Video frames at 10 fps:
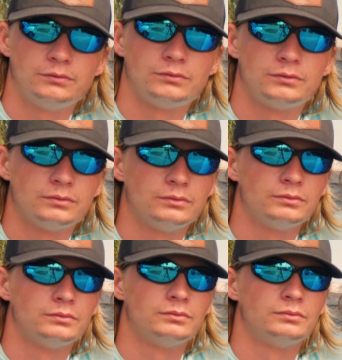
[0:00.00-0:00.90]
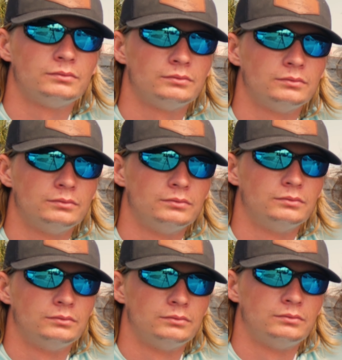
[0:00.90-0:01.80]

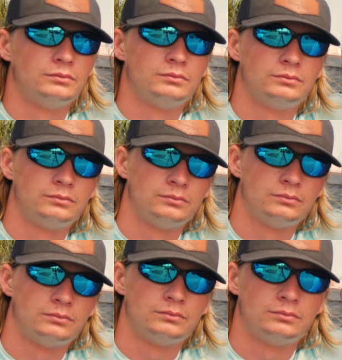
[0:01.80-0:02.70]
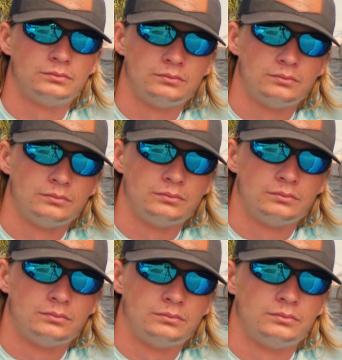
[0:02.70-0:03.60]

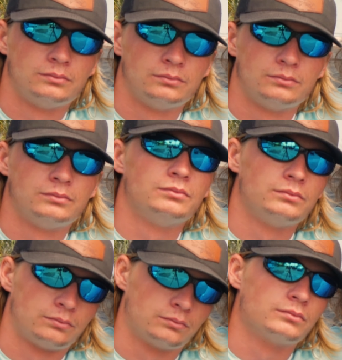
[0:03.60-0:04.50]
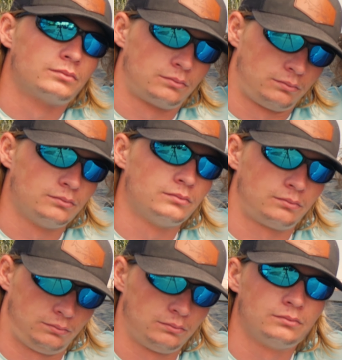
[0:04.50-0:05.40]

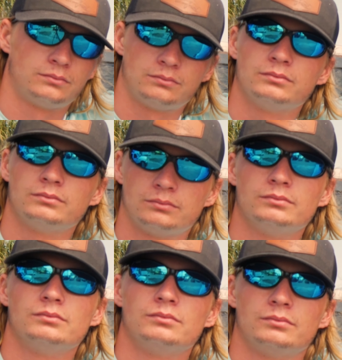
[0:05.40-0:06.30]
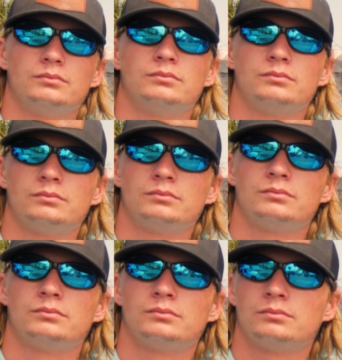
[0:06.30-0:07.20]

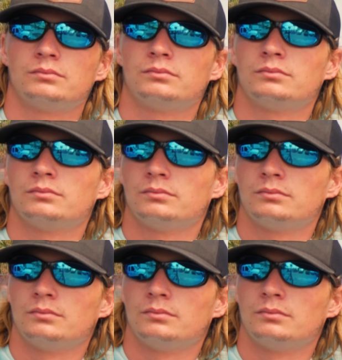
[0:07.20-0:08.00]
(not speaking)